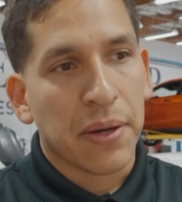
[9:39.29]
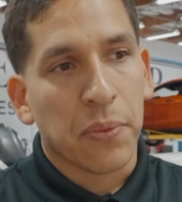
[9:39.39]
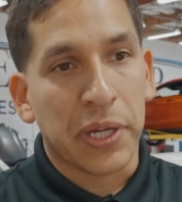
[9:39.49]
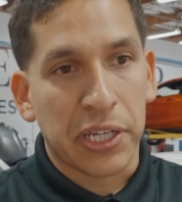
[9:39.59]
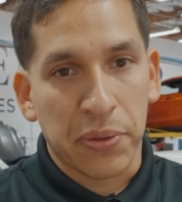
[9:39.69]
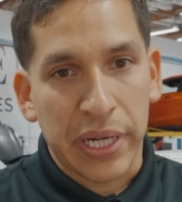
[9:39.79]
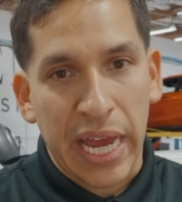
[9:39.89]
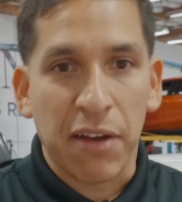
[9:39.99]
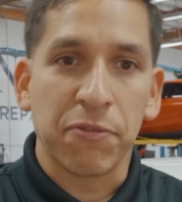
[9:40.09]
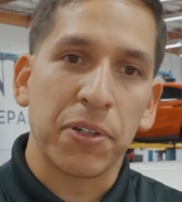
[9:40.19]
We could do it
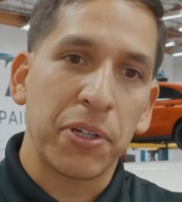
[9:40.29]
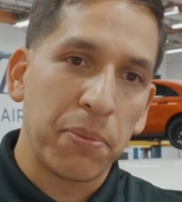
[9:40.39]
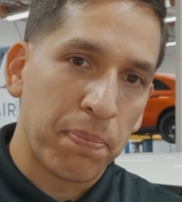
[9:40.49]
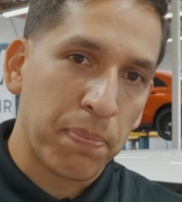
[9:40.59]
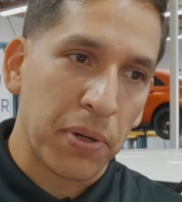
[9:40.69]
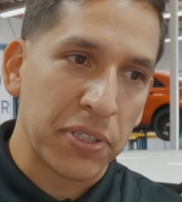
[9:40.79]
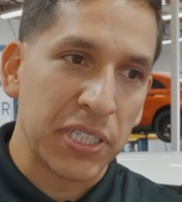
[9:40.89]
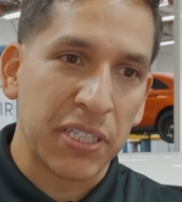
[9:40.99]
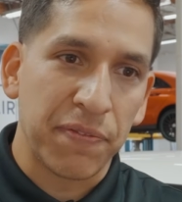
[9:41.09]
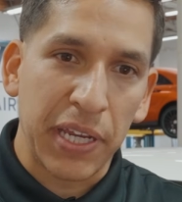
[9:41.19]
after you
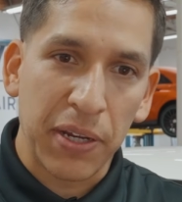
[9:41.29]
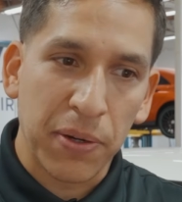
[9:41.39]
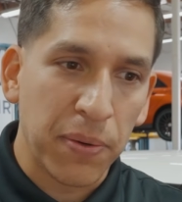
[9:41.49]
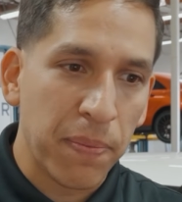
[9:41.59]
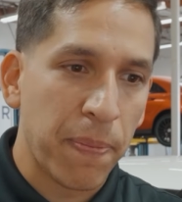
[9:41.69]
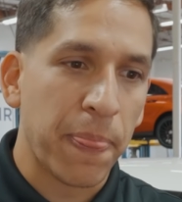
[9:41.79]
purchase the vehicle,